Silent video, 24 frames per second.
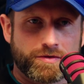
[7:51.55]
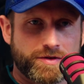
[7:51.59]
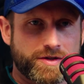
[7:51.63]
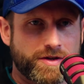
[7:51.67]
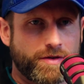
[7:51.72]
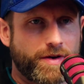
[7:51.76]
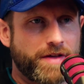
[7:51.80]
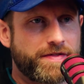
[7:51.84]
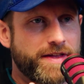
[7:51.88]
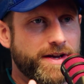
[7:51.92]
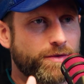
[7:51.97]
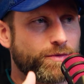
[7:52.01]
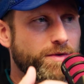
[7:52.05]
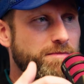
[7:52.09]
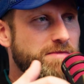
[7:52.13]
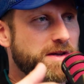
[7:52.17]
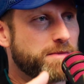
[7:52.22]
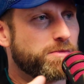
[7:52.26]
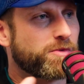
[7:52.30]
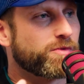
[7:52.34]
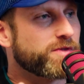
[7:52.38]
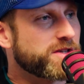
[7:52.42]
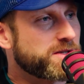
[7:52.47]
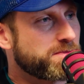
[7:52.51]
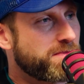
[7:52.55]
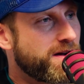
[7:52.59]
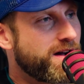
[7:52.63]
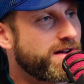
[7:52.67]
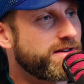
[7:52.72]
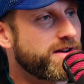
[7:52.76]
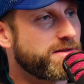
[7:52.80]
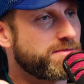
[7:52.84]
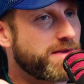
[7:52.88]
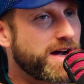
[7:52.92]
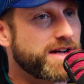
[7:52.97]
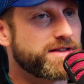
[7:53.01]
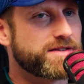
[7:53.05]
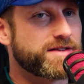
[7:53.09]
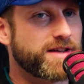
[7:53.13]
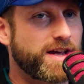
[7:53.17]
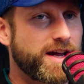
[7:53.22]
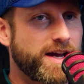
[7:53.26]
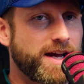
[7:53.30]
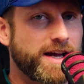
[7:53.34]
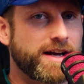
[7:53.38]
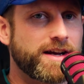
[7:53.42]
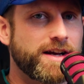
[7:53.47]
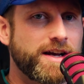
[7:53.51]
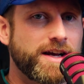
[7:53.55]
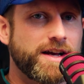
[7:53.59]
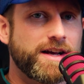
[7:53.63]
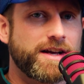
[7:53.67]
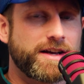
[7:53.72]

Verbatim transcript: So I think when people responded by saying,